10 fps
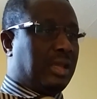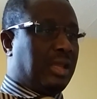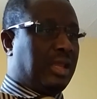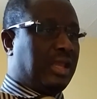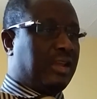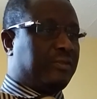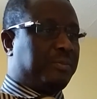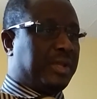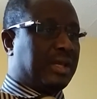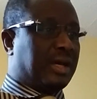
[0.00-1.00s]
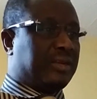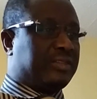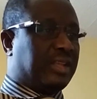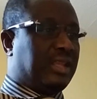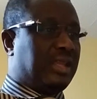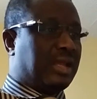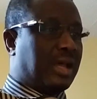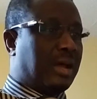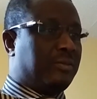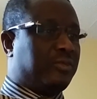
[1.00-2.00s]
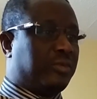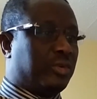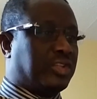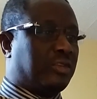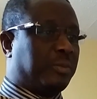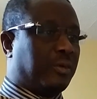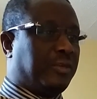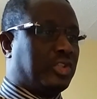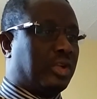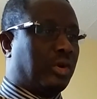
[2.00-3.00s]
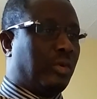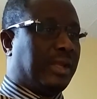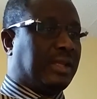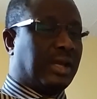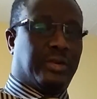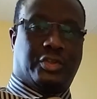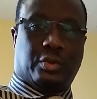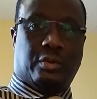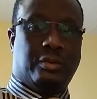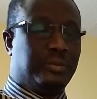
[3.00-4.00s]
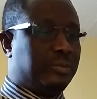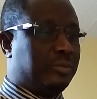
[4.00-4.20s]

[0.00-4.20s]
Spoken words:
AFPRC, Armed Forces Provisional Ruling Council,